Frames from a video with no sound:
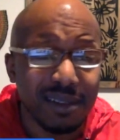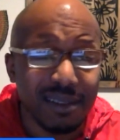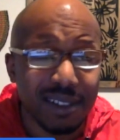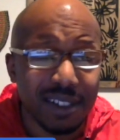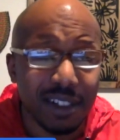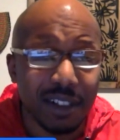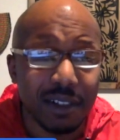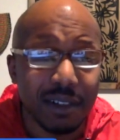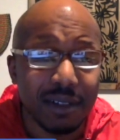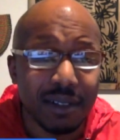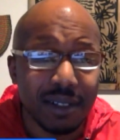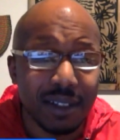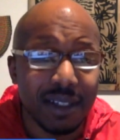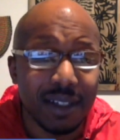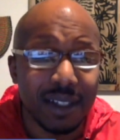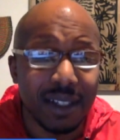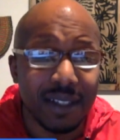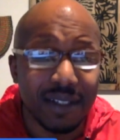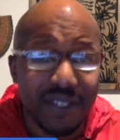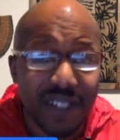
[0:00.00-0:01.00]
you know,
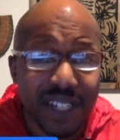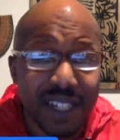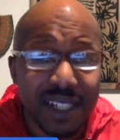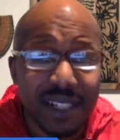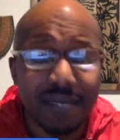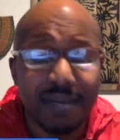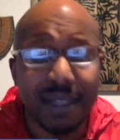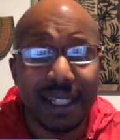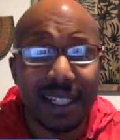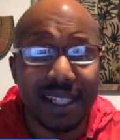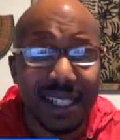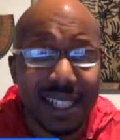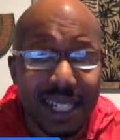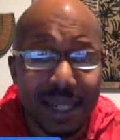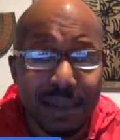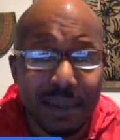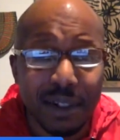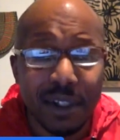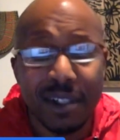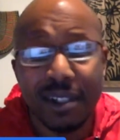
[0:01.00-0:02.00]
efficient, make it
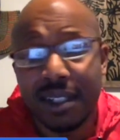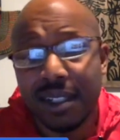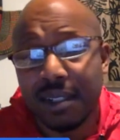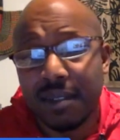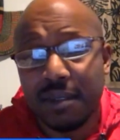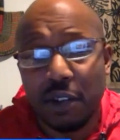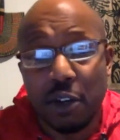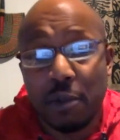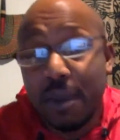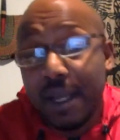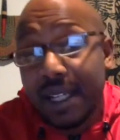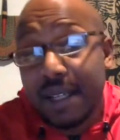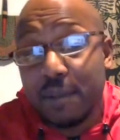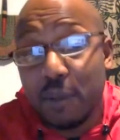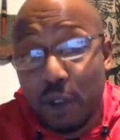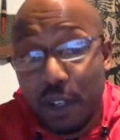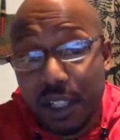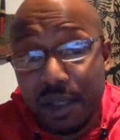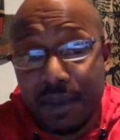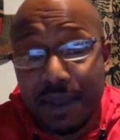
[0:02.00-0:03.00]
cheaper, or make it
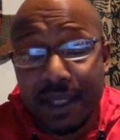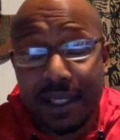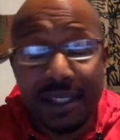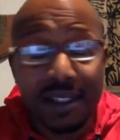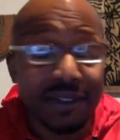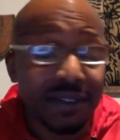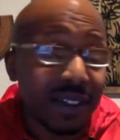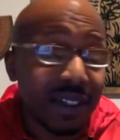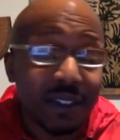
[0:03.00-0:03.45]
more expensive.